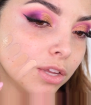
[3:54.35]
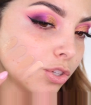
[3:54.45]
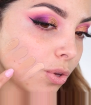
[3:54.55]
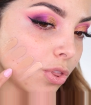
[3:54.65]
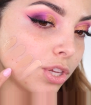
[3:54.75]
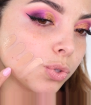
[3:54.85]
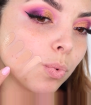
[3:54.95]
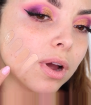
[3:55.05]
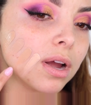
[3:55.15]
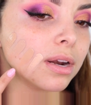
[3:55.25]
So this
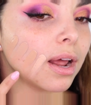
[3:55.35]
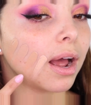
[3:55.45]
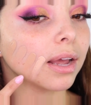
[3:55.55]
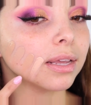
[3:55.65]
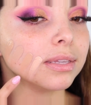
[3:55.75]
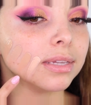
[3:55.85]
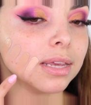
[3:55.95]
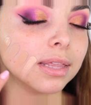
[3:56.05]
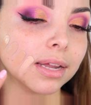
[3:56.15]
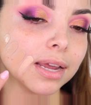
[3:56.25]
one, I can
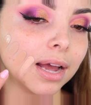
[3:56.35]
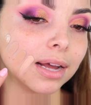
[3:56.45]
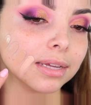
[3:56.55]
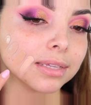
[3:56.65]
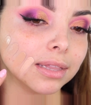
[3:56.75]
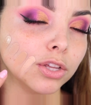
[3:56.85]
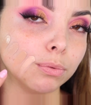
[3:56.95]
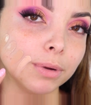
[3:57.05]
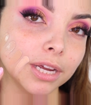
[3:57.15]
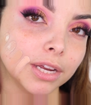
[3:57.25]
see that it has a
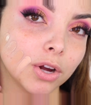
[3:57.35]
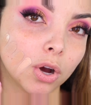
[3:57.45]
little bit